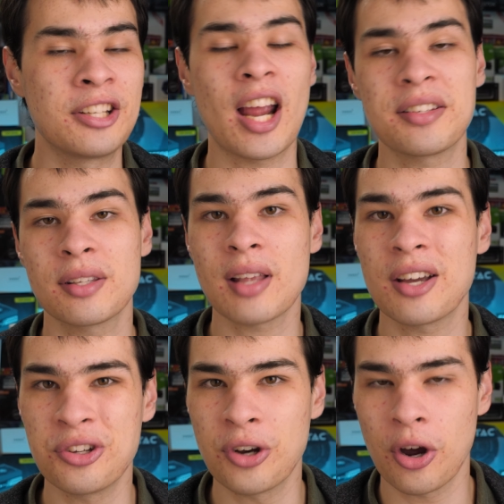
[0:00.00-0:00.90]
chances
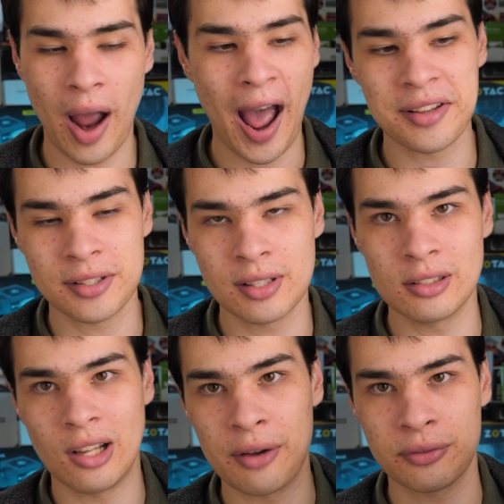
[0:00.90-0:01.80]
are you know as
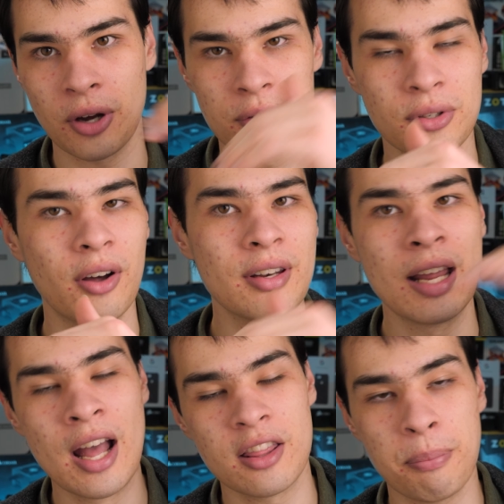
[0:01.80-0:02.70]
the life goes on,
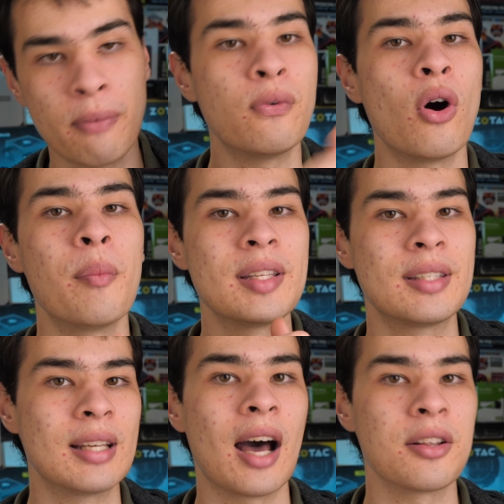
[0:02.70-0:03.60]
the
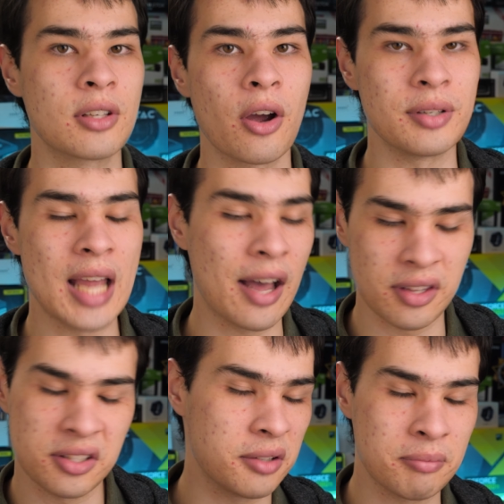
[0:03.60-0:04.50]
performance does go down.
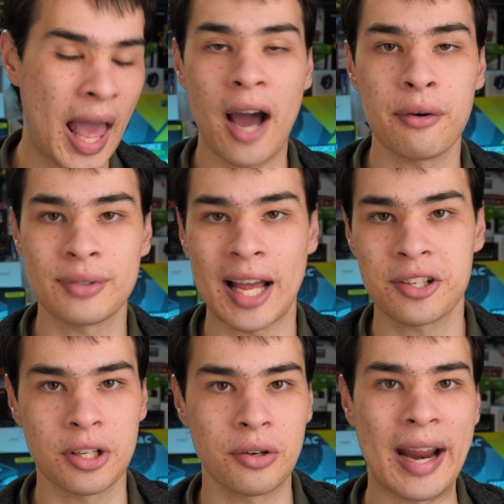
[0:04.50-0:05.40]
That's just how
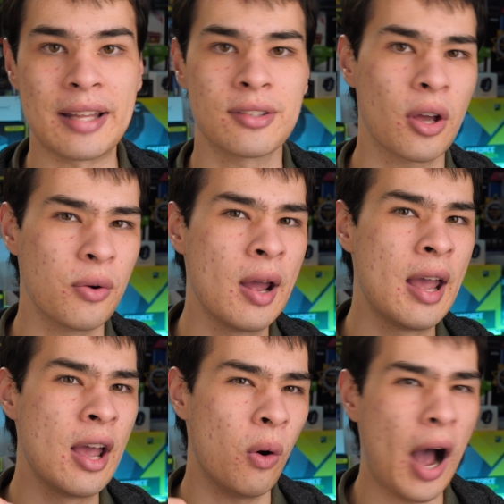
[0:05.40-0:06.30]
flash degrades. So
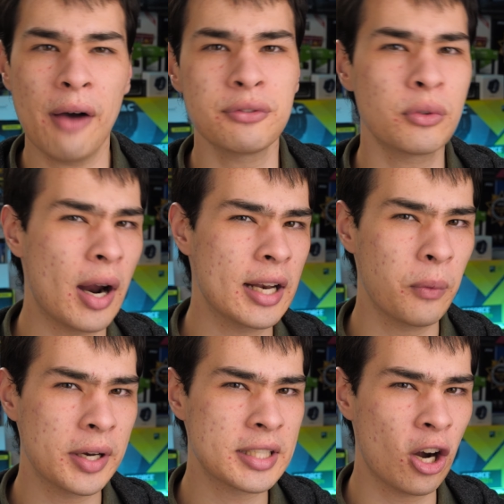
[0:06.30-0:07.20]
after writing
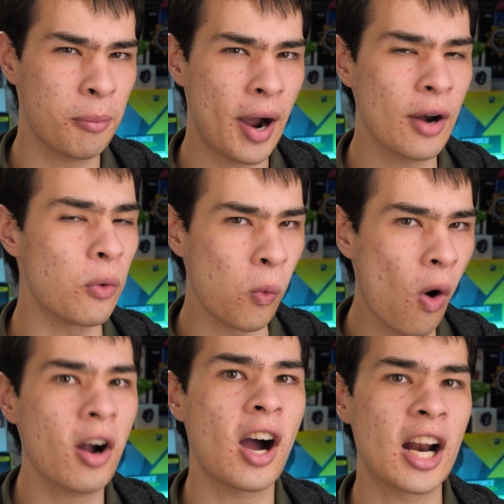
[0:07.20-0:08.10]
1TB,
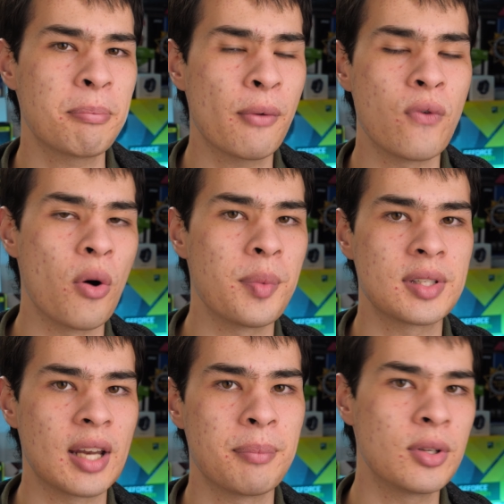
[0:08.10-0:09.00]
what kind of
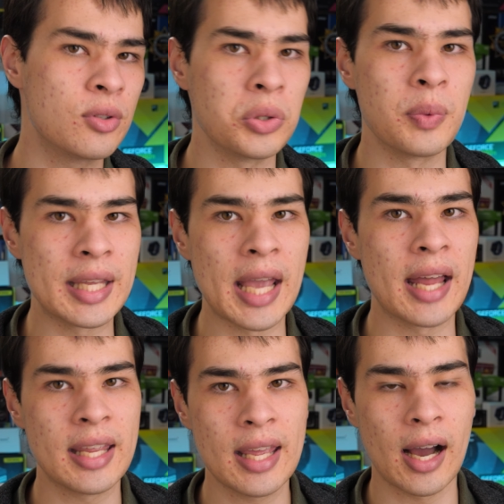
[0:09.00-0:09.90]
performance numbers do we
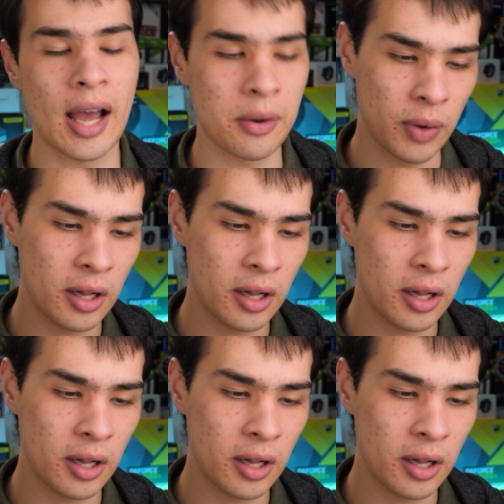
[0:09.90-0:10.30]
get here? And